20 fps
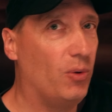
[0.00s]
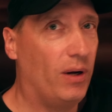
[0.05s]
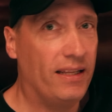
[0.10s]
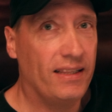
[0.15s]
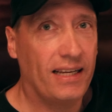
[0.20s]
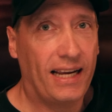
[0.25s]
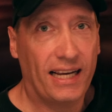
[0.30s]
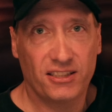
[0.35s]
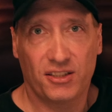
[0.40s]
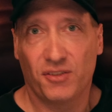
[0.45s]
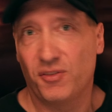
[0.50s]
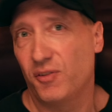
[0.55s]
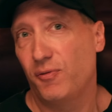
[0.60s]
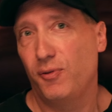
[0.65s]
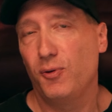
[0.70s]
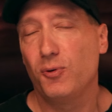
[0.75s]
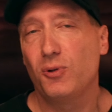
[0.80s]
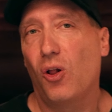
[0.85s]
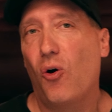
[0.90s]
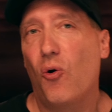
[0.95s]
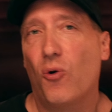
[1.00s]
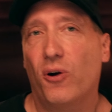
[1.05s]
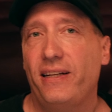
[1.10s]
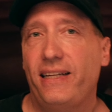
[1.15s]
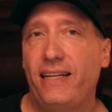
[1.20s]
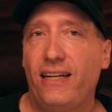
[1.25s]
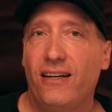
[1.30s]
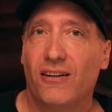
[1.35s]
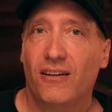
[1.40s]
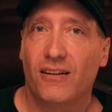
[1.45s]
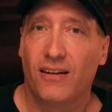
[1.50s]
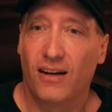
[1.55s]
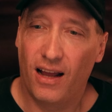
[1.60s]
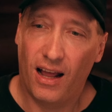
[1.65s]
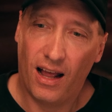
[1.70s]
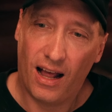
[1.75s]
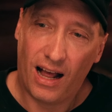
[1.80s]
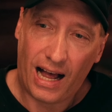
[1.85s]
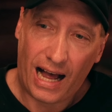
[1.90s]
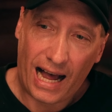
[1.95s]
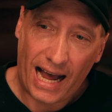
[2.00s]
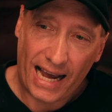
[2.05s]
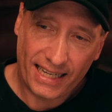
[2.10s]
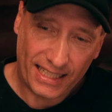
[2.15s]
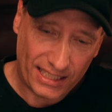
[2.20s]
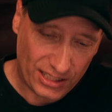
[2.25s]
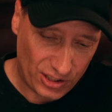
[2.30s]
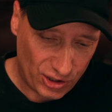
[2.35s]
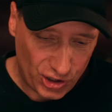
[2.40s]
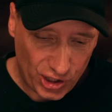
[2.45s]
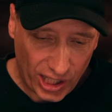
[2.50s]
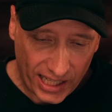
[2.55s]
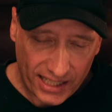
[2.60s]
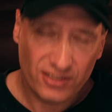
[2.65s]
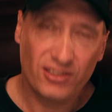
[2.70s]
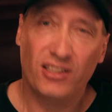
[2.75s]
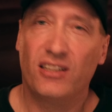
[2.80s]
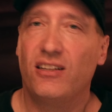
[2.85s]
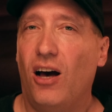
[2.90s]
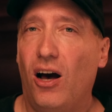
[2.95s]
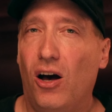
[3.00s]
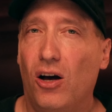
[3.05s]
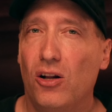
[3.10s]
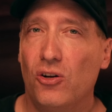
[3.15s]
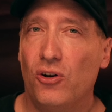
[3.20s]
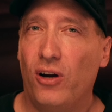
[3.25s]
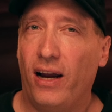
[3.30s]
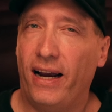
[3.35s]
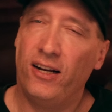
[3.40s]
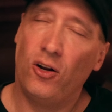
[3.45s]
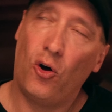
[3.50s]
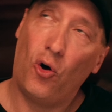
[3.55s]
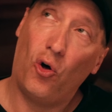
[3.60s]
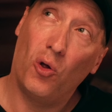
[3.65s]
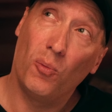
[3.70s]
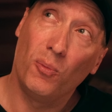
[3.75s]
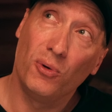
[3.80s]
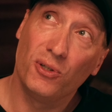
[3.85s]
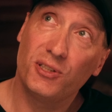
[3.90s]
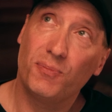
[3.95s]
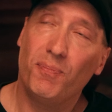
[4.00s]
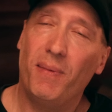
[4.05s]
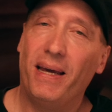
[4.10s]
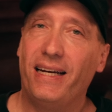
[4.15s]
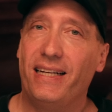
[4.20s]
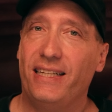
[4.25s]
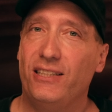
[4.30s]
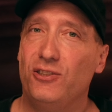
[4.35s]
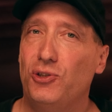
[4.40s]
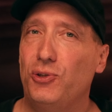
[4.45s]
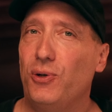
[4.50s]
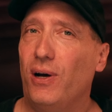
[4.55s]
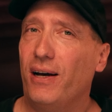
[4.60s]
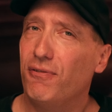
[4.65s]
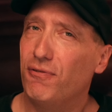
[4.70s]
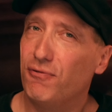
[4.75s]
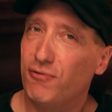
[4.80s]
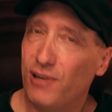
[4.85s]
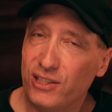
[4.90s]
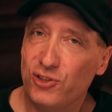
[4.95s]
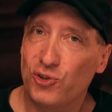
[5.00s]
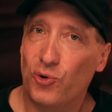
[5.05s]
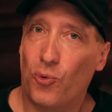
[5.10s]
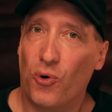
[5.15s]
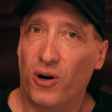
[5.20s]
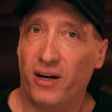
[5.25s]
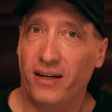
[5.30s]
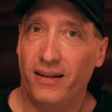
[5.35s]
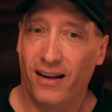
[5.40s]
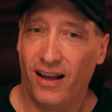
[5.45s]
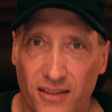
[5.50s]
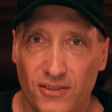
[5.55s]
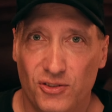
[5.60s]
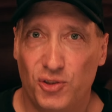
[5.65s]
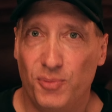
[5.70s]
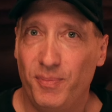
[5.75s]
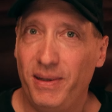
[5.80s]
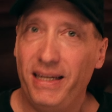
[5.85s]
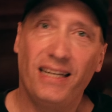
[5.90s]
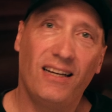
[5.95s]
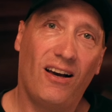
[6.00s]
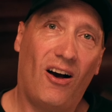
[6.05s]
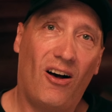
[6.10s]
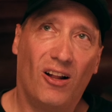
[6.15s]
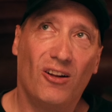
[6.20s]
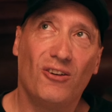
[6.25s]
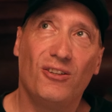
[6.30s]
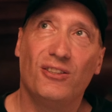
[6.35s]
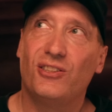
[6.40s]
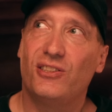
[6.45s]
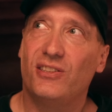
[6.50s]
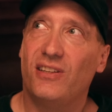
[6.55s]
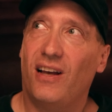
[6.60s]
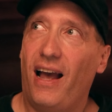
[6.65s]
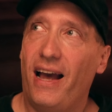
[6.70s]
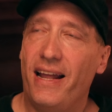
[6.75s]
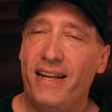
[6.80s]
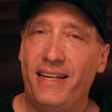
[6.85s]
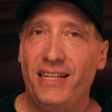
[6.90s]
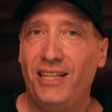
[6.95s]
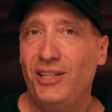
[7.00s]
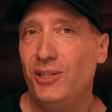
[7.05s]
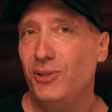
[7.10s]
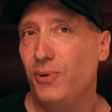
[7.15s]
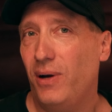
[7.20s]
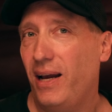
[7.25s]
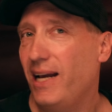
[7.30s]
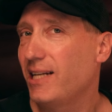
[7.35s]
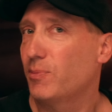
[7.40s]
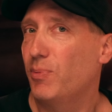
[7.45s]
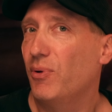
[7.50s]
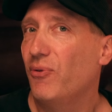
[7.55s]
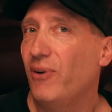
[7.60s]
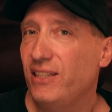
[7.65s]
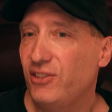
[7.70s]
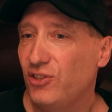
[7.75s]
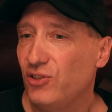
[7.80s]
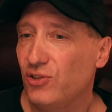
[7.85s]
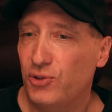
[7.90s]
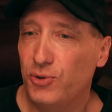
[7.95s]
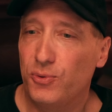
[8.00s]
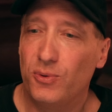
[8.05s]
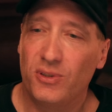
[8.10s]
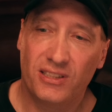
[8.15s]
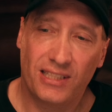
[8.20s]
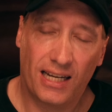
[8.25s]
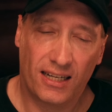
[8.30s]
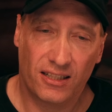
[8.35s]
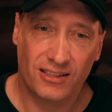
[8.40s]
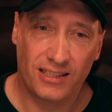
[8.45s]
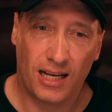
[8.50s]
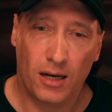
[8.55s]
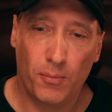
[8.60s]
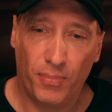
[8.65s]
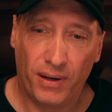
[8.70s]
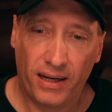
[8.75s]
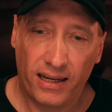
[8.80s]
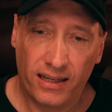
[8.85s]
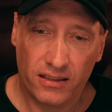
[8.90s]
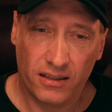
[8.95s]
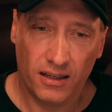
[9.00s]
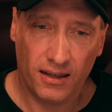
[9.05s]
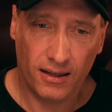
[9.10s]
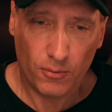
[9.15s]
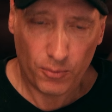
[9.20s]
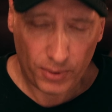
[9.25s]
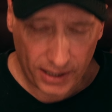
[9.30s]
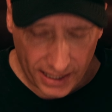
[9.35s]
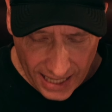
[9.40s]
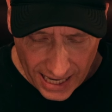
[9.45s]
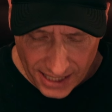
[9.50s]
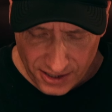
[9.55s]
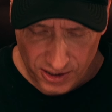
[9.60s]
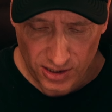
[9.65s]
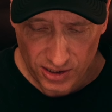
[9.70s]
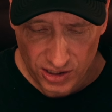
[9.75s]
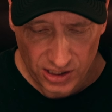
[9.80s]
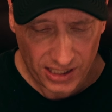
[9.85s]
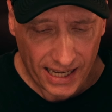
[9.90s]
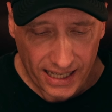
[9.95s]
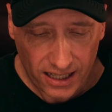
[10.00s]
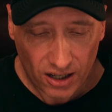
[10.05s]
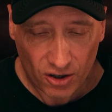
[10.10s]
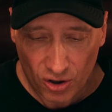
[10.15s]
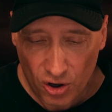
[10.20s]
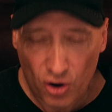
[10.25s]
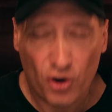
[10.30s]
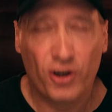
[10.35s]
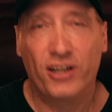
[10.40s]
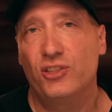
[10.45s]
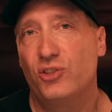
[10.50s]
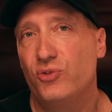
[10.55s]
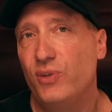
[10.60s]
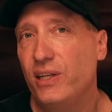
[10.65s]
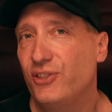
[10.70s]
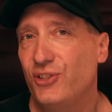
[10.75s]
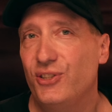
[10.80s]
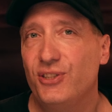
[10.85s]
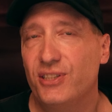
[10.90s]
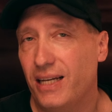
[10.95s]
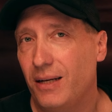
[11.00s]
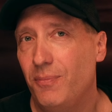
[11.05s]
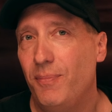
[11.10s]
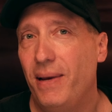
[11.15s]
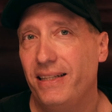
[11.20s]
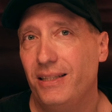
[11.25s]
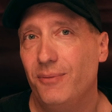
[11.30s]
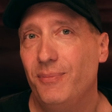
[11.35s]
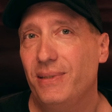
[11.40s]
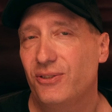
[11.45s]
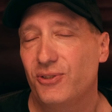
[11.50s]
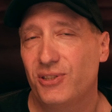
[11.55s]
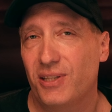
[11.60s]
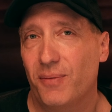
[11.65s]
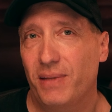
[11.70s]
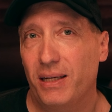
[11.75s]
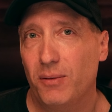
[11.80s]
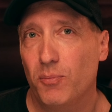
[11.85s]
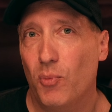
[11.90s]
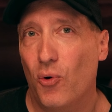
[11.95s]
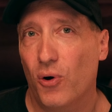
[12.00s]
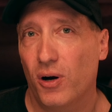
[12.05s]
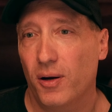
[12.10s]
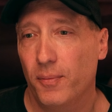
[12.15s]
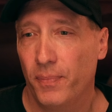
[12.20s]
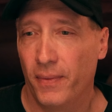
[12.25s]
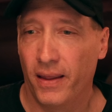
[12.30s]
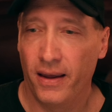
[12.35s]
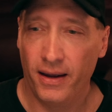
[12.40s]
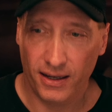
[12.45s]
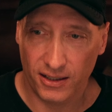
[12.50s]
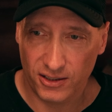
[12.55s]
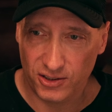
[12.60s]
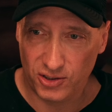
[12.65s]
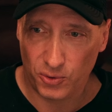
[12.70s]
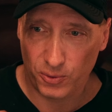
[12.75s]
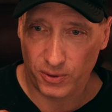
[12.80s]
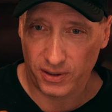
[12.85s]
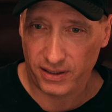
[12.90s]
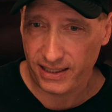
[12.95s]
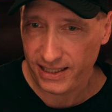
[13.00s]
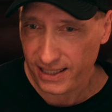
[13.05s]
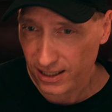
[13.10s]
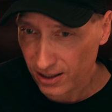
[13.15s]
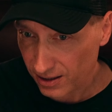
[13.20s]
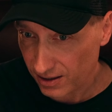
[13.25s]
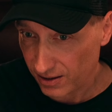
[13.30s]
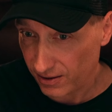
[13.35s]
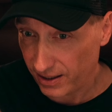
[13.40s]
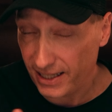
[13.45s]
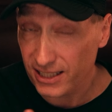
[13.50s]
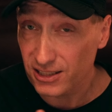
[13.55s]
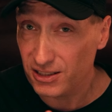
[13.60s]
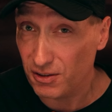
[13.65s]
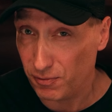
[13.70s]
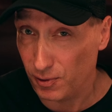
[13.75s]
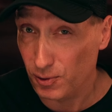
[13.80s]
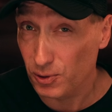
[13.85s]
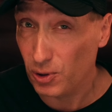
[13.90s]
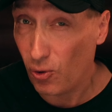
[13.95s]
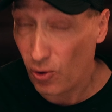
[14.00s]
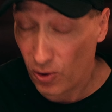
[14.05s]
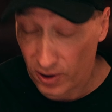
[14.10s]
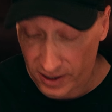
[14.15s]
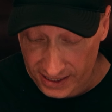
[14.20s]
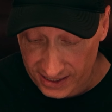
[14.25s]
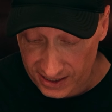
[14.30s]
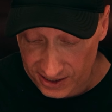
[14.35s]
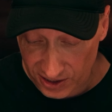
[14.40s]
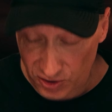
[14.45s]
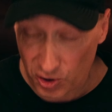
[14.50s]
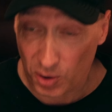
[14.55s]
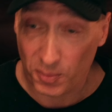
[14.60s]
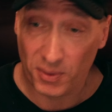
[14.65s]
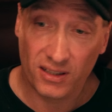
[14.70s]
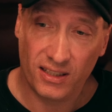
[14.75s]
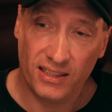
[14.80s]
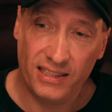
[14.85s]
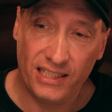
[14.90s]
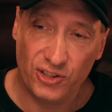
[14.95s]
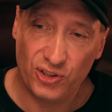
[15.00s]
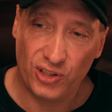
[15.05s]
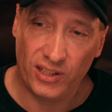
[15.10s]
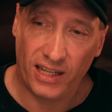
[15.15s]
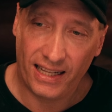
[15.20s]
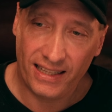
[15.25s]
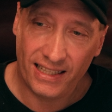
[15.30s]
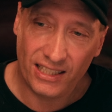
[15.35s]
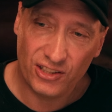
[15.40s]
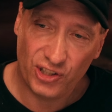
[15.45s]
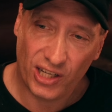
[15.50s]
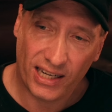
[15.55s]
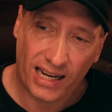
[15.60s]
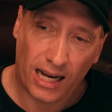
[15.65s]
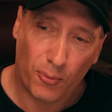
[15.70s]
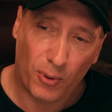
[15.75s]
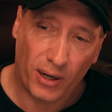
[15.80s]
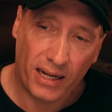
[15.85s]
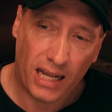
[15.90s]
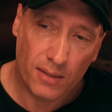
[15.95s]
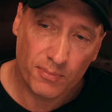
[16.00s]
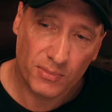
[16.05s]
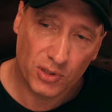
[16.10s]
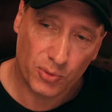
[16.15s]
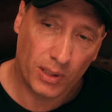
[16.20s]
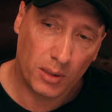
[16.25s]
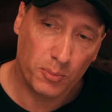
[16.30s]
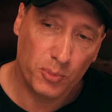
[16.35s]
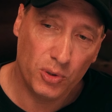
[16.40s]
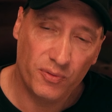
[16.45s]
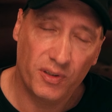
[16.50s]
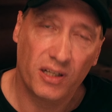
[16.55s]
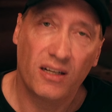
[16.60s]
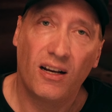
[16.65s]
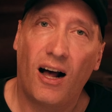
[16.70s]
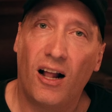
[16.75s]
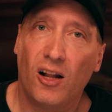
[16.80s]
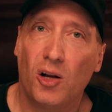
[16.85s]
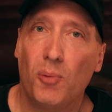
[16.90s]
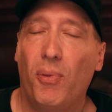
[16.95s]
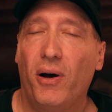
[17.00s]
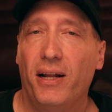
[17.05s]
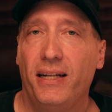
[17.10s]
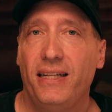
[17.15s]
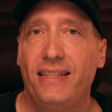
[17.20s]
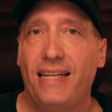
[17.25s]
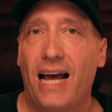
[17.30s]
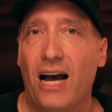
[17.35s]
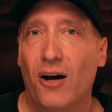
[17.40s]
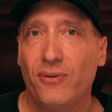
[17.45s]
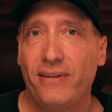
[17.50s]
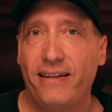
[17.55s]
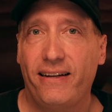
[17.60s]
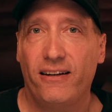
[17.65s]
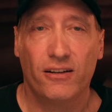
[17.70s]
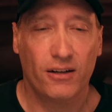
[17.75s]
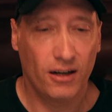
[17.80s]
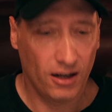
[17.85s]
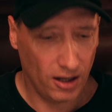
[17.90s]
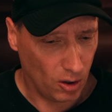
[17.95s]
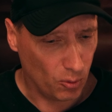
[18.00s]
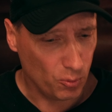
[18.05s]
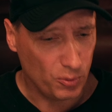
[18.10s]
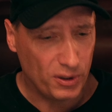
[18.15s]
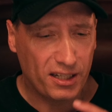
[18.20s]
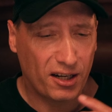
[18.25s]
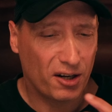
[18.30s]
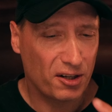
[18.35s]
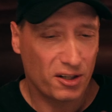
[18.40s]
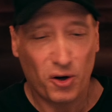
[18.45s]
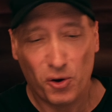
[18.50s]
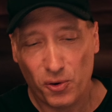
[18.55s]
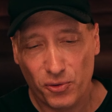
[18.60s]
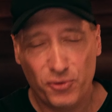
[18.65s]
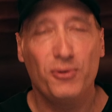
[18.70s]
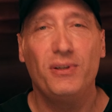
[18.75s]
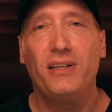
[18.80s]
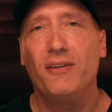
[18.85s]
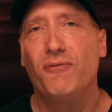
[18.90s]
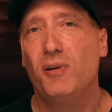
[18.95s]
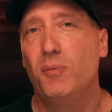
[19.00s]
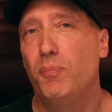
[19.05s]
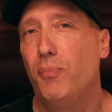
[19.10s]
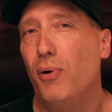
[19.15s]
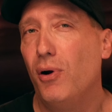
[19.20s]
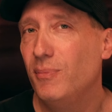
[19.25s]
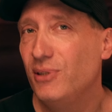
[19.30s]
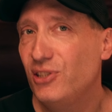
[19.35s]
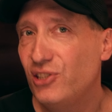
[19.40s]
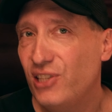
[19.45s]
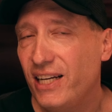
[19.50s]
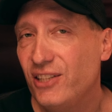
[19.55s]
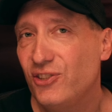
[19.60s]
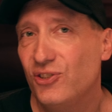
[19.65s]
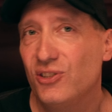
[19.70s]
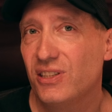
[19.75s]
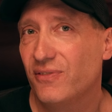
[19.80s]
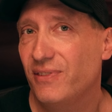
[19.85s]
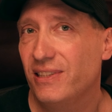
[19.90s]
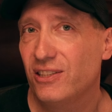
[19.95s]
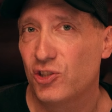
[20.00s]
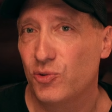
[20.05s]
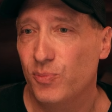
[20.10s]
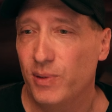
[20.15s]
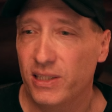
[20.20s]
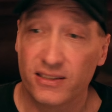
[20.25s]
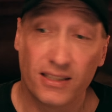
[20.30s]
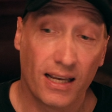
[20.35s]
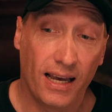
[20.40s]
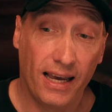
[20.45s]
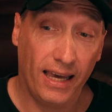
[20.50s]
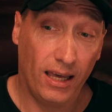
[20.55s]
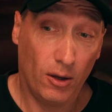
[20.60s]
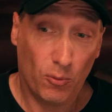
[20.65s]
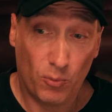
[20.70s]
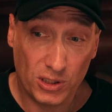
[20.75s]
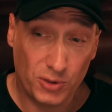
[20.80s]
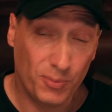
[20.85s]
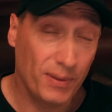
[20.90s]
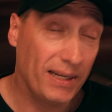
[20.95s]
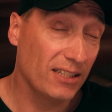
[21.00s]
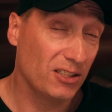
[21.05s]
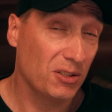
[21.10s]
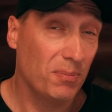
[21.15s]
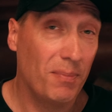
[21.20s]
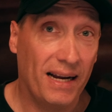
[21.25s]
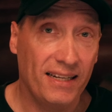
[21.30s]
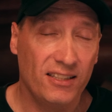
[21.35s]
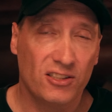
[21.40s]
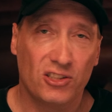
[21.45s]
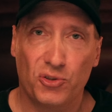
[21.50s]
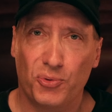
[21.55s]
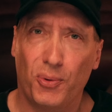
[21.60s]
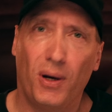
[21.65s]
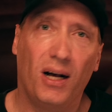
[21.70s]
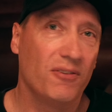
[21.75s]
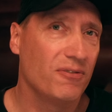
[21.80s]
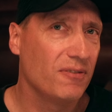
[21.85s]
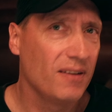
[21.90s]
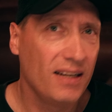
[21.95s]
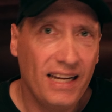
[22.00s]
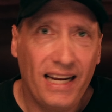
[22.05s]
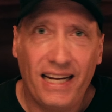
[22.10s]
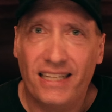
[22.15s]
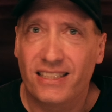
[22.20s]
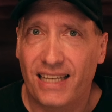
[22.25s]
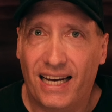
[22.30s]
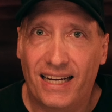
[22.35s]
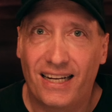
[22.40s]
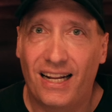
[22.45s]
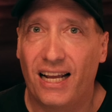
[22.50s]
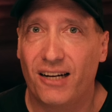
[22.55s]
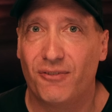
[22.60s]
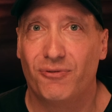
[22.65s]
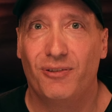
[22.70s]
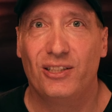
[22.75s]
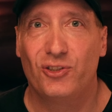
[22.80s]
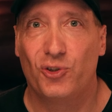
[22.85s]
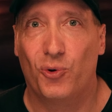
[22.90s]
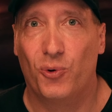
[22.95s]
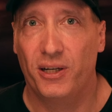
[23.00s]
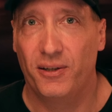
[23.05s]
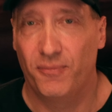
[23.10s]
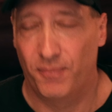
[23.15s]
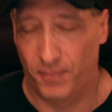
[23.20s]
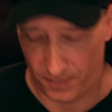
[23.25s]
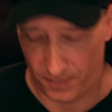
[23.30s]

in the case of the flugelhorn here, I can change the color and almost make it into a French horn. To me, color is a new exploration tool inside of Soundpaint. We can actually take our orchestrations and make them into something more. So here is the flugelhorn in its normal condition, and then check out what happens when I move the color button down here. We're gonna go through different permutations of instruments. Once we get to -12, it's kind of like a French horn.